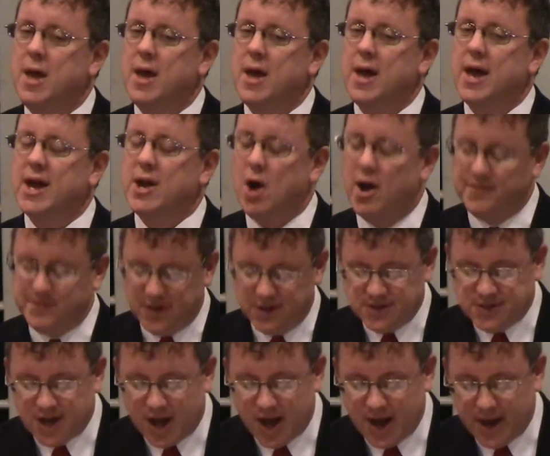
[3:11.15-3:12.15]
and
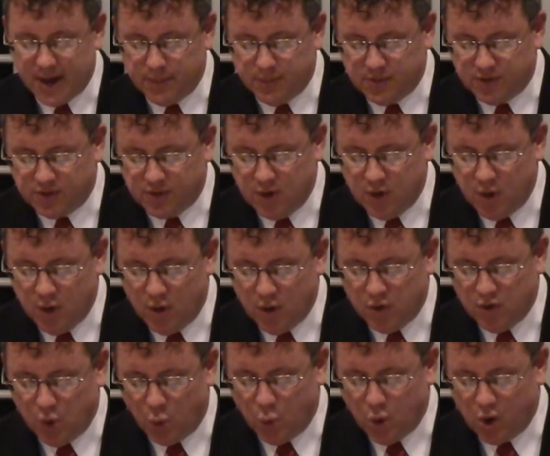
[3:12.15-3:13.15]
oftentimes
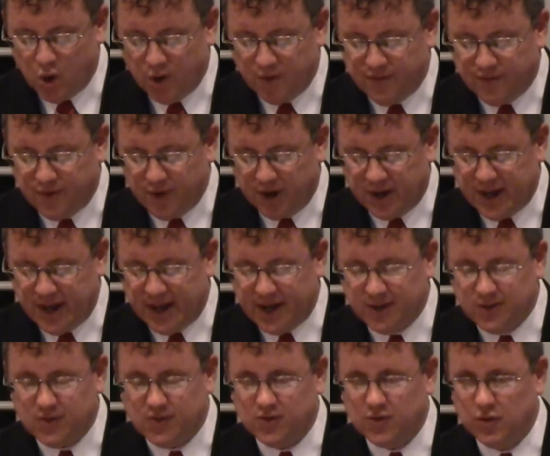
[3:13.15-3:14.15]
the world
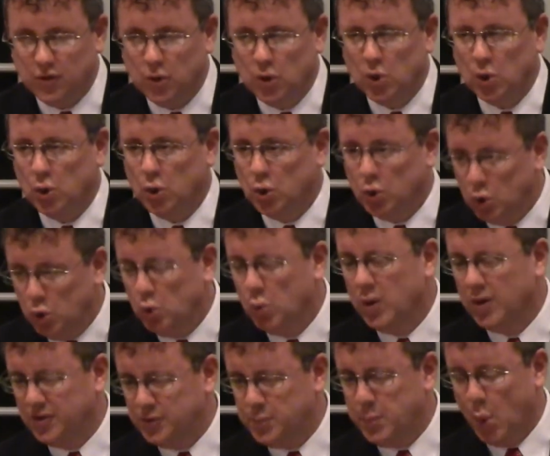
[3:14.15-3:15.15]
forgets who
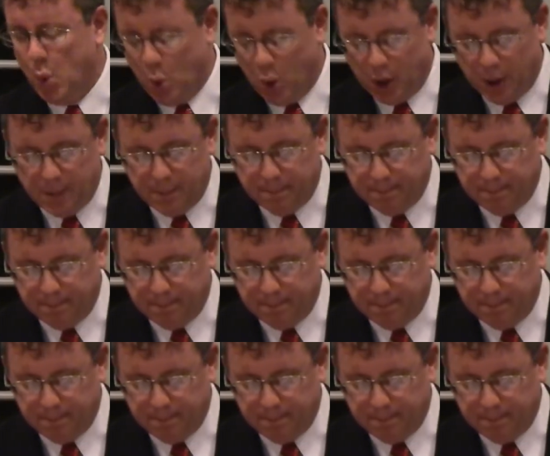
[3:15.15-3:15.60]
was born.